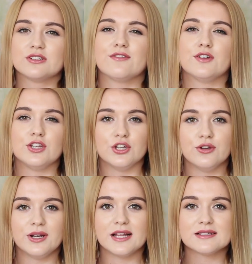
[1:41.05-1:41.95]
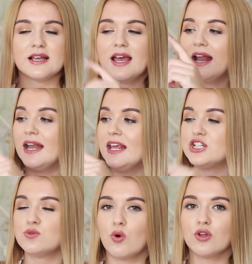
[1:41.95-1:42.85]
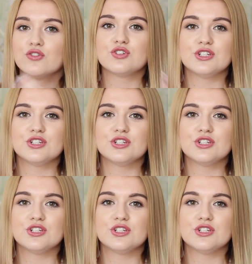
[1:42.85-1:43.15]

or different units in each one,